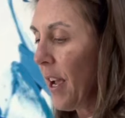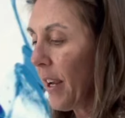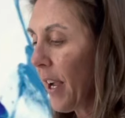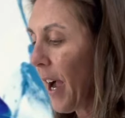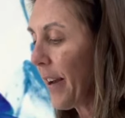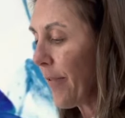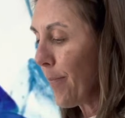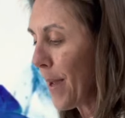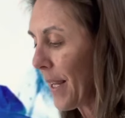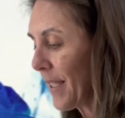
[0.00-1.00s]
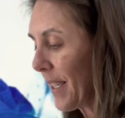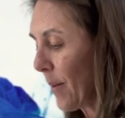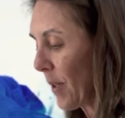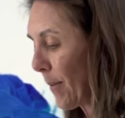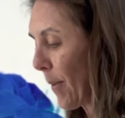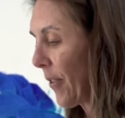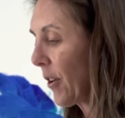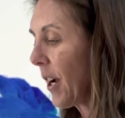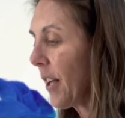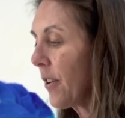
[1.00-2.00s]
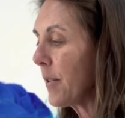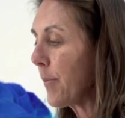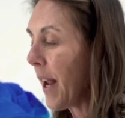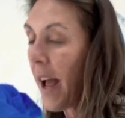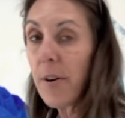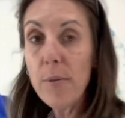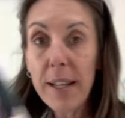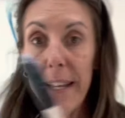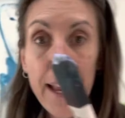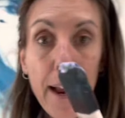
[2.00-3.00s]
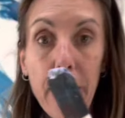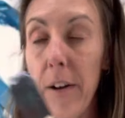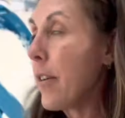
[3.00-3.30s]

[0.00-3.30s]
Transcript: kind of mixed in with some other colors, but I don't really care.